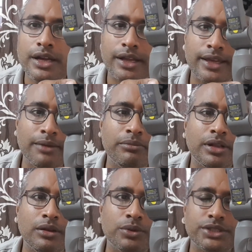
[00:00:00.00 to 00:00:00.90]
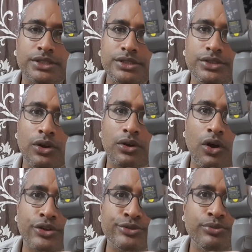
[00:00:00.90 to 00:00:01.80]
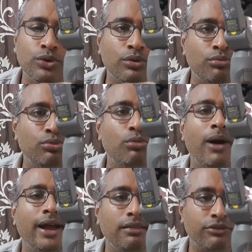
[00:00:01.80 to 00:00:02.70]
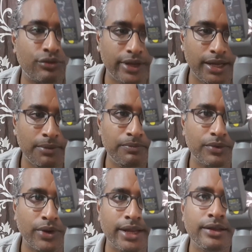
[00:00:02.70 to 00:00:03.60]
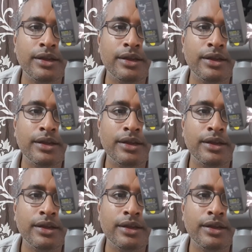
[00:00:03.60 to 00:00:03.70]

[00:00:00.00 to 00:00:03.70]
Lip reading: gimbal, which is your Osmo Mobile 3, right?